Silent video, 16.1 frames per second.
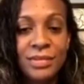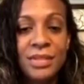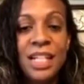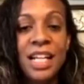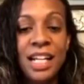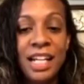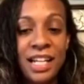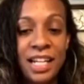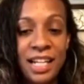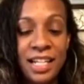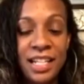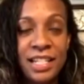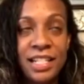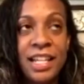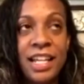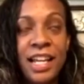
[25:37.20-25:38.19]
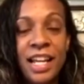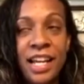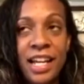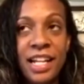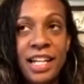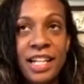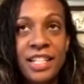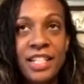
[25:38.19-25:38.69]
It is. It
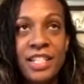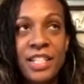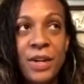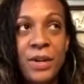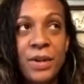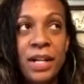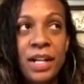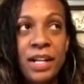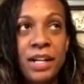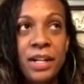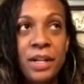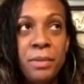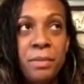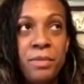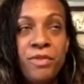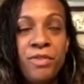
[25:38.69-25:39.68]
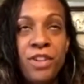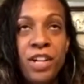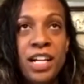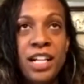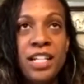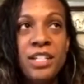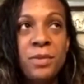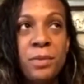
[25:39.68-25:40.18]
is. So um, for
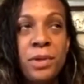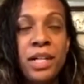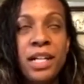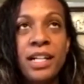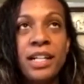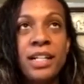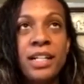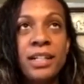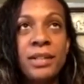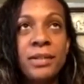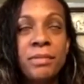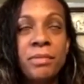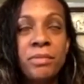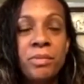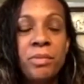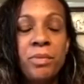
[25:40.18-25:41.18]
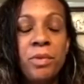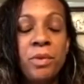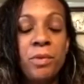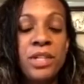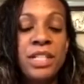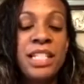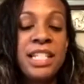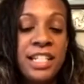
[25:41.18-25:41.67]
us, we're when we're
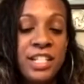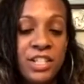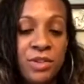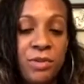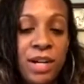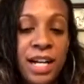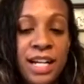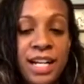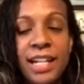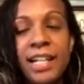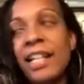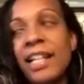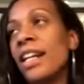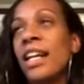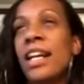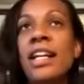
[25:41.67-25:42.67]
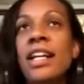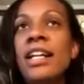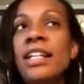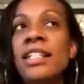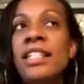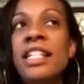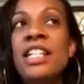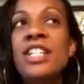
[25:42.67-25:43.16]
teaching writing and, and
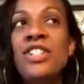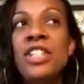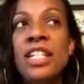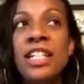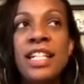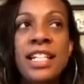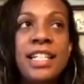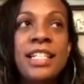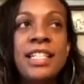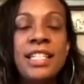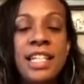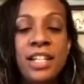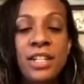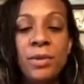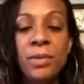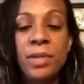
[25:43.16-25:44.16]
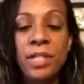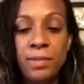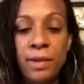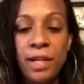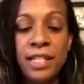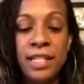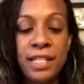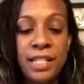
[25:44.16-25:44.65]
teaching extended
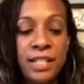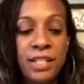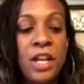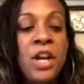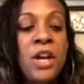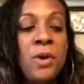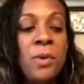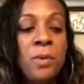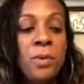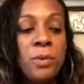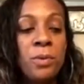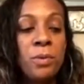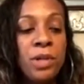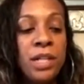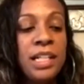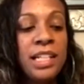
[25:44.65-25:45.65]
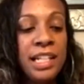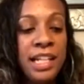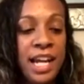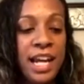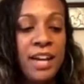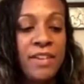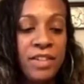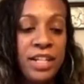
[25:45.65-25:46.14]
responses, we're really
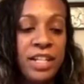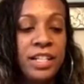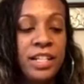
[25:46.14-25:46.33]
having